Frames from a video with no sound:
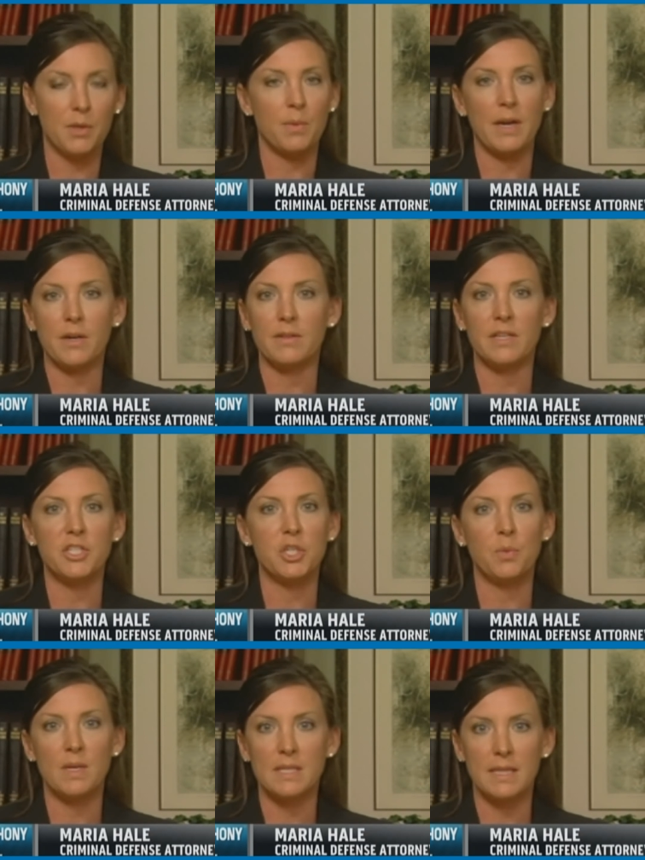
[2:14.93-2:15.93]
it on the record that
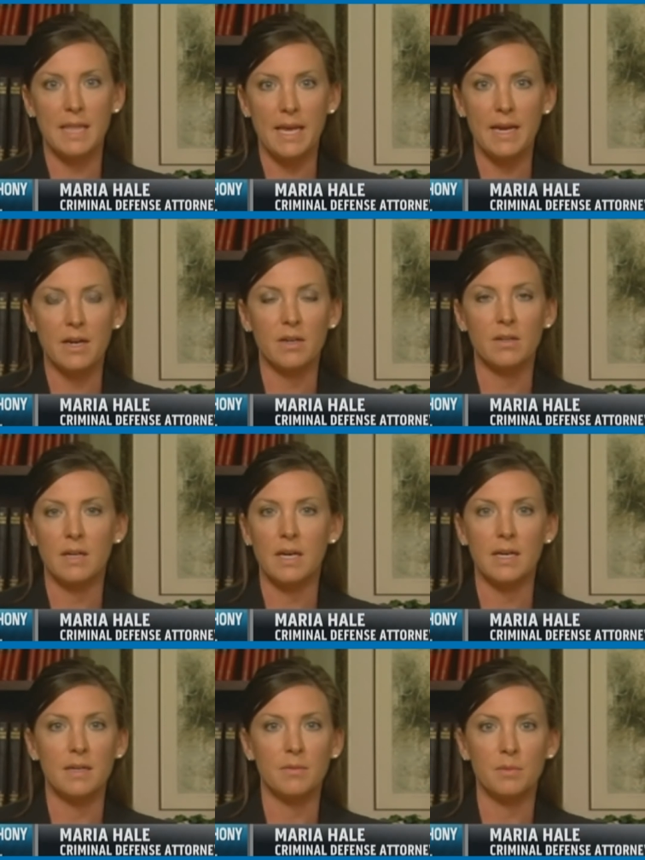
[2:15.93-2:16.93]
she wasn't there
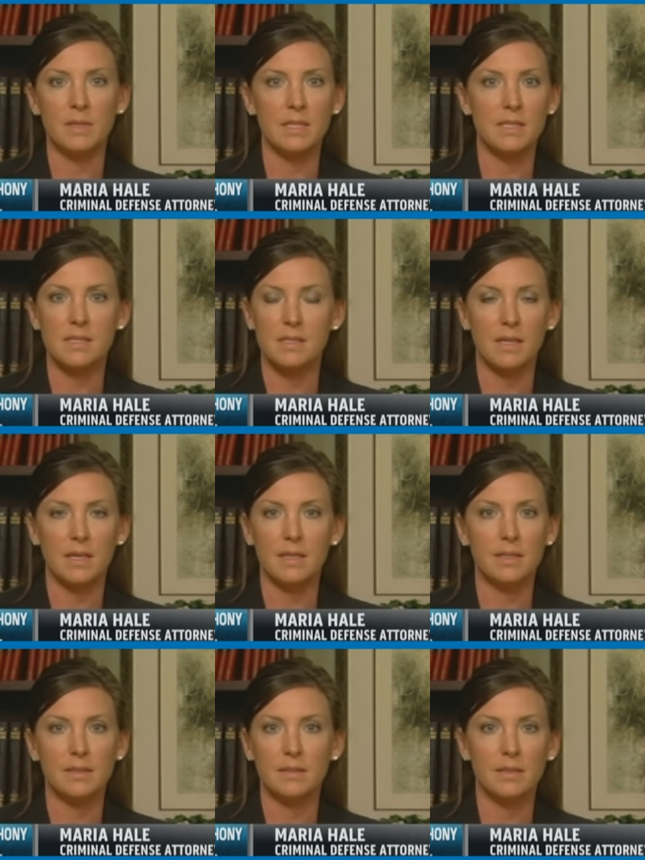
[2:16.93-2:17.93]
uh, when this
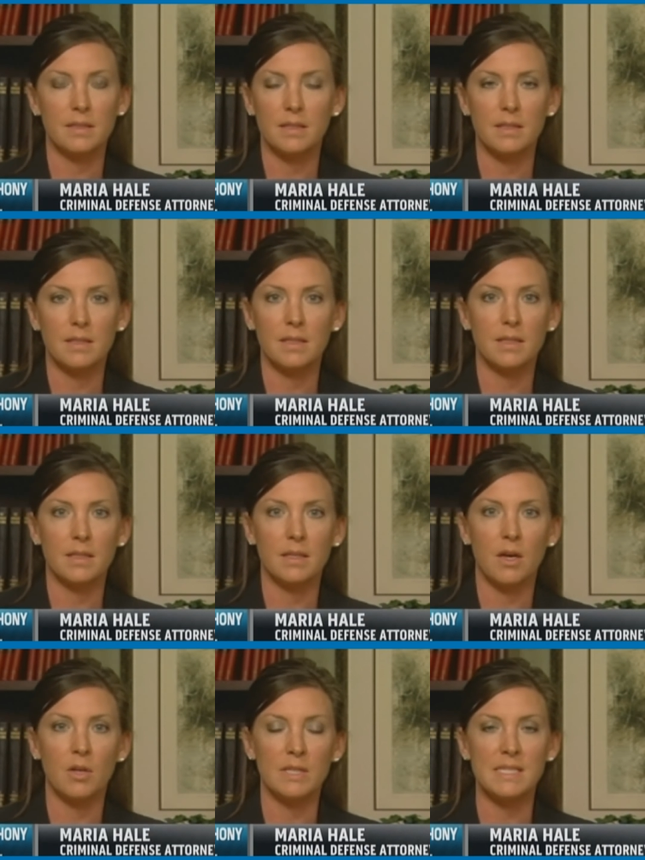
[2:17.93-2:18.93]
uh,
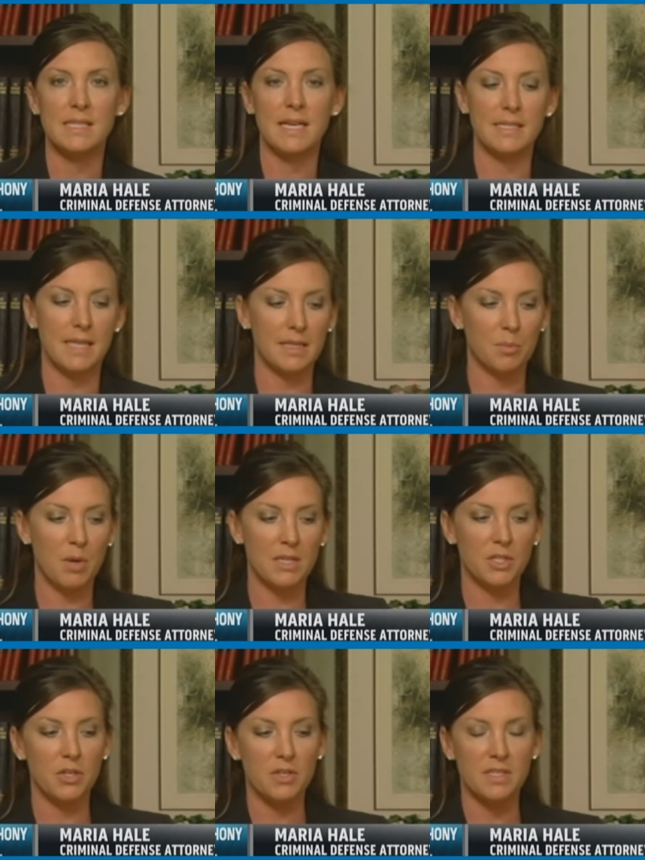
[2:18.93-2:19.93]
all these things that the
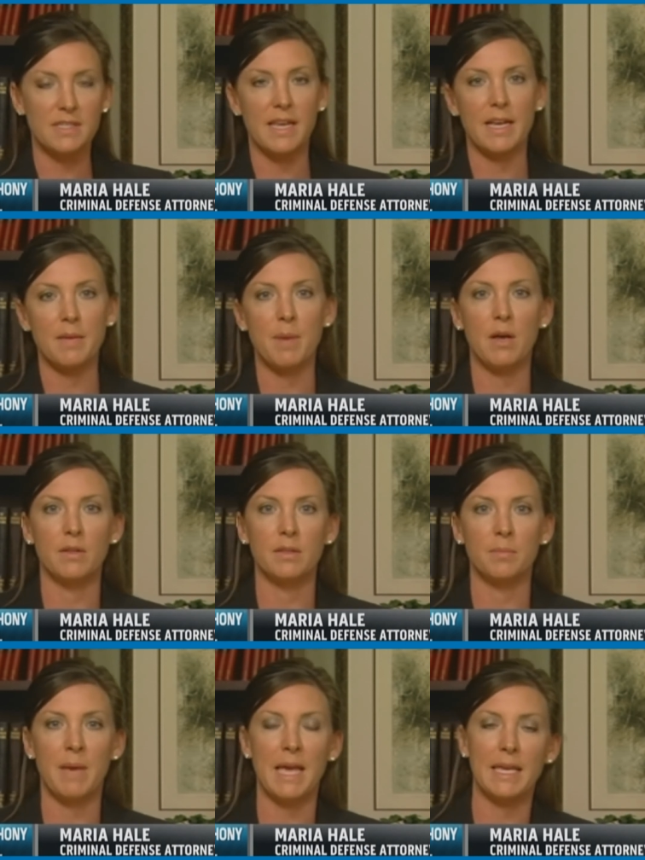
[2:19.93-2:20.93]
prosecution is saying about
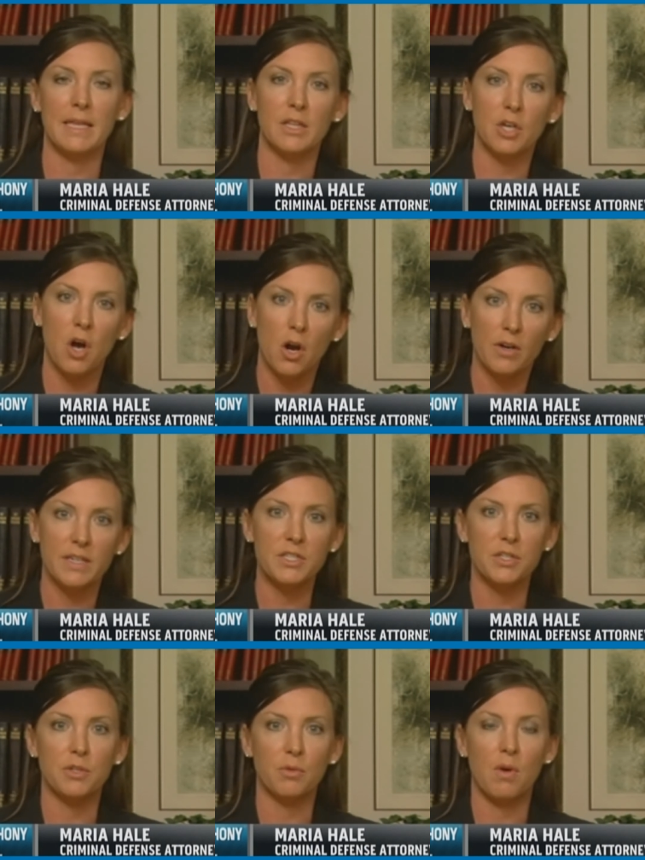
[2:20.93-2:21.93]
backing the car
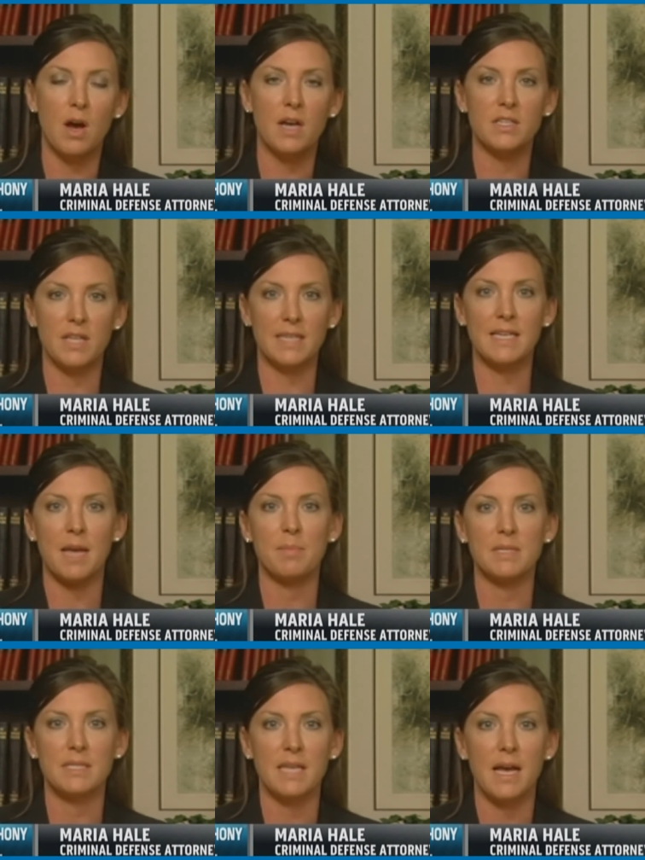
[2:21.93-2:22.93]
into the garage, that
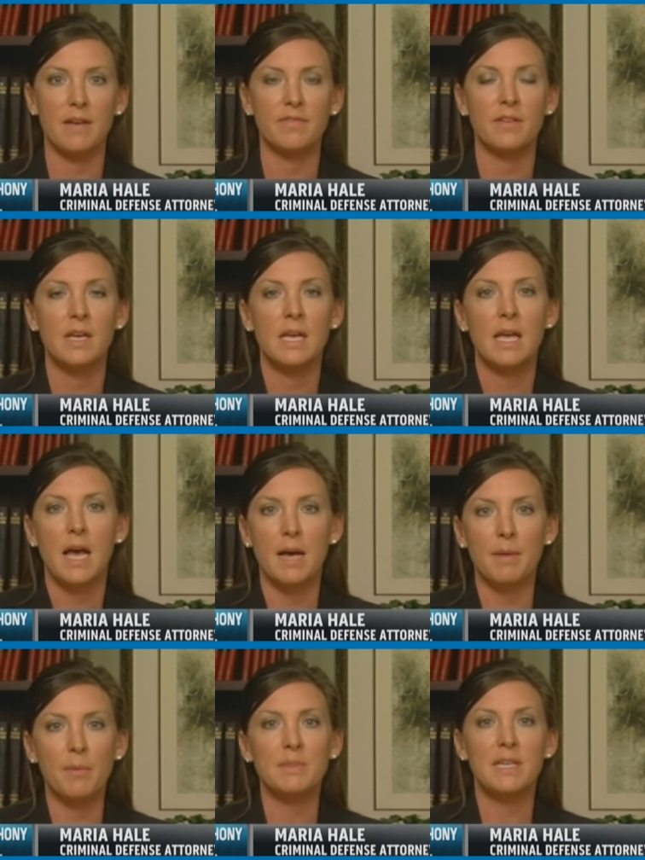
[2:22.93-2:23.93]
type of mm-hmm, stuff. Mm -hmm, mm
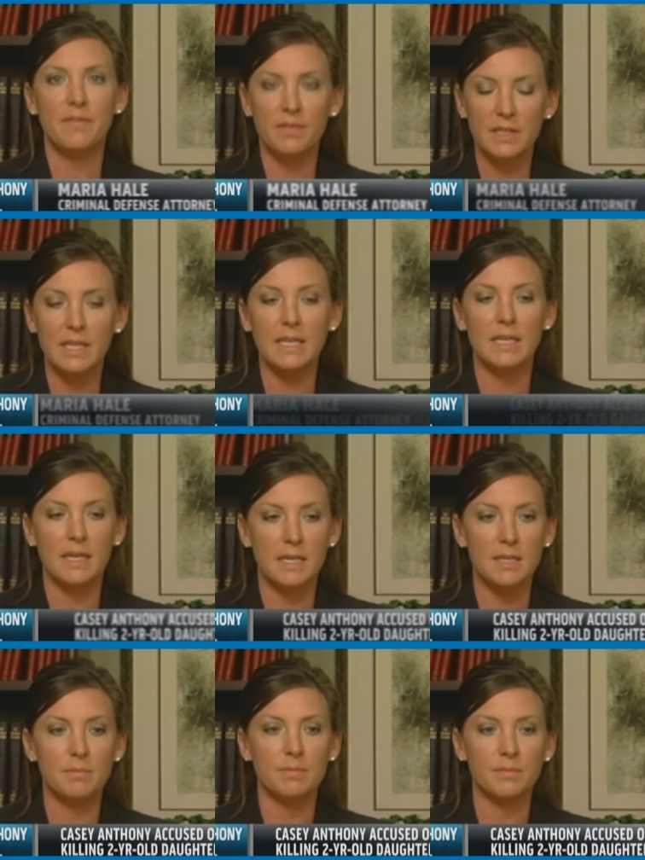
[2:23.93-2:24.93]
-hmm. I would definitely,
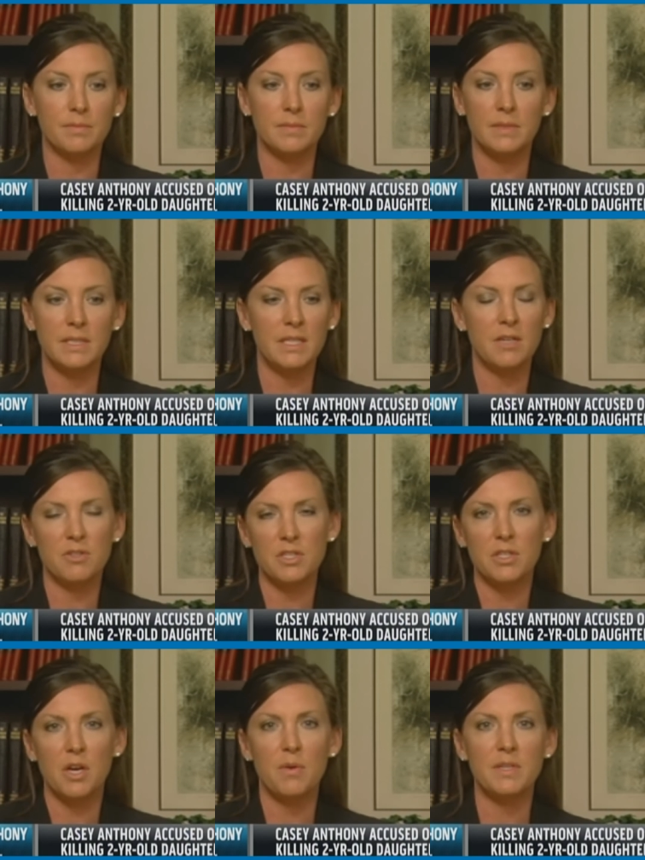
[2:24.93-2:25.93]
um, you know,
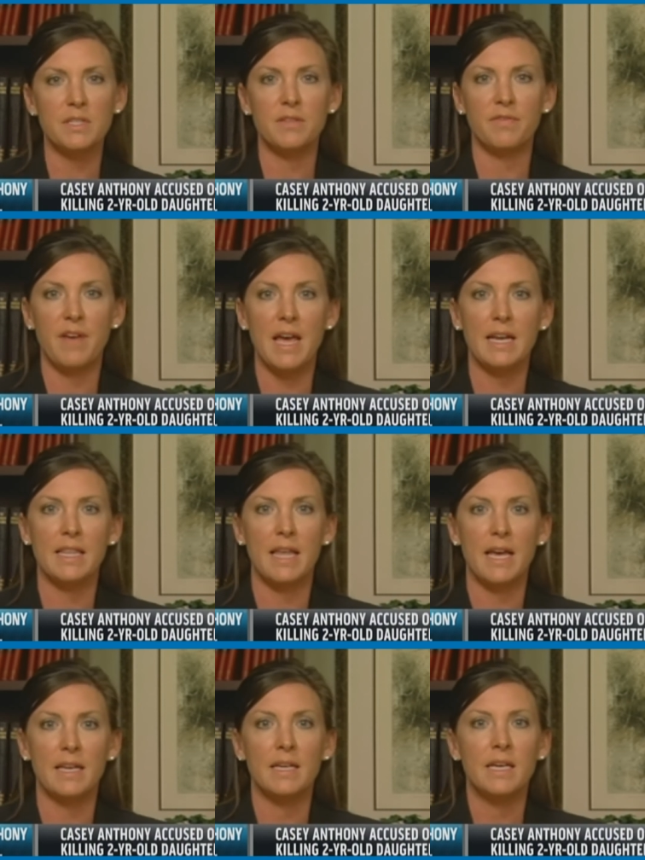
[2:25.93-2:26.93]
just go into the fact
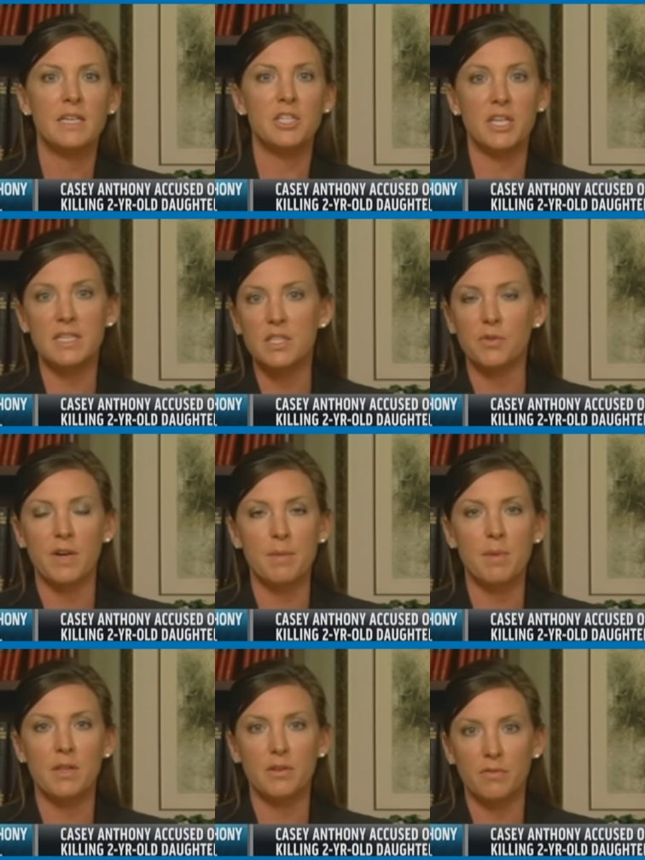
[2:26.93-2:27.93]
that she is the
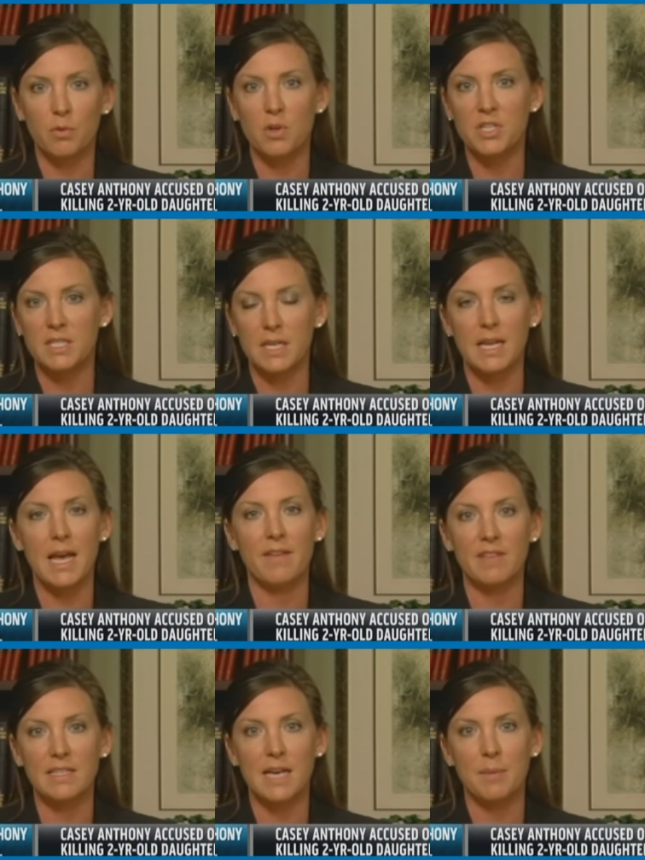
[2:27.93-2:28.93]
grandmother. Of course, she's going to
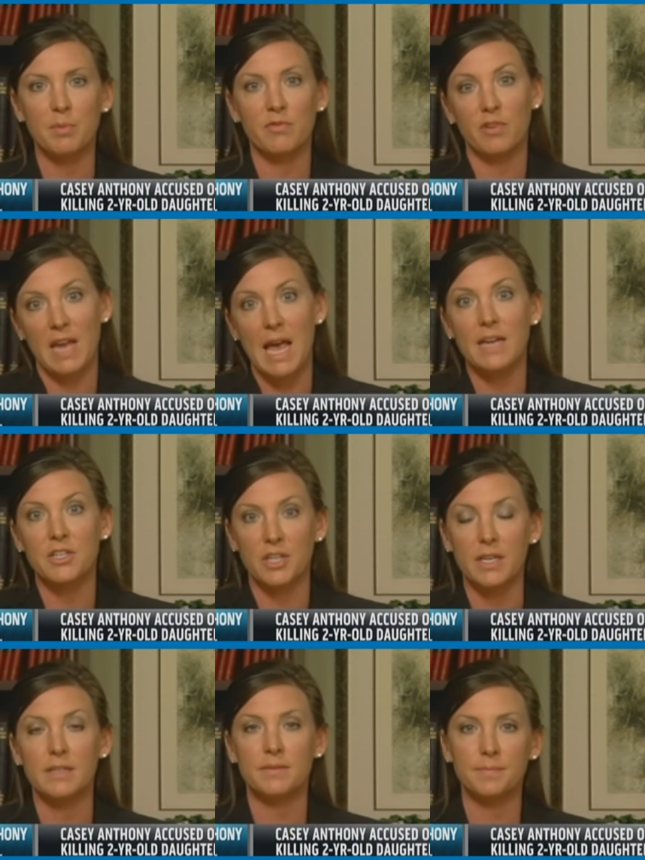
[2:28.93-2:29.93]
have that type of
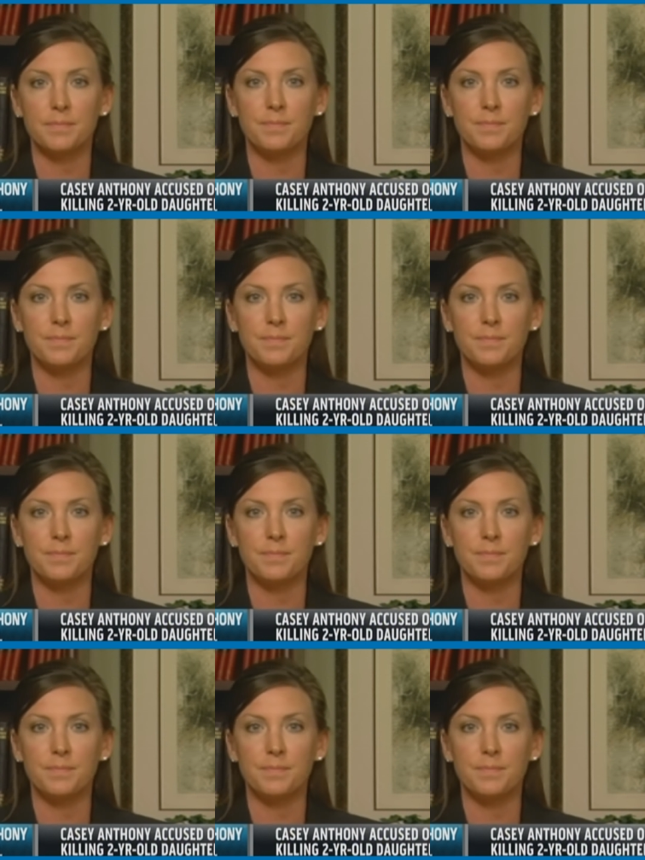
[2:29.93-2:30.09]
reaction.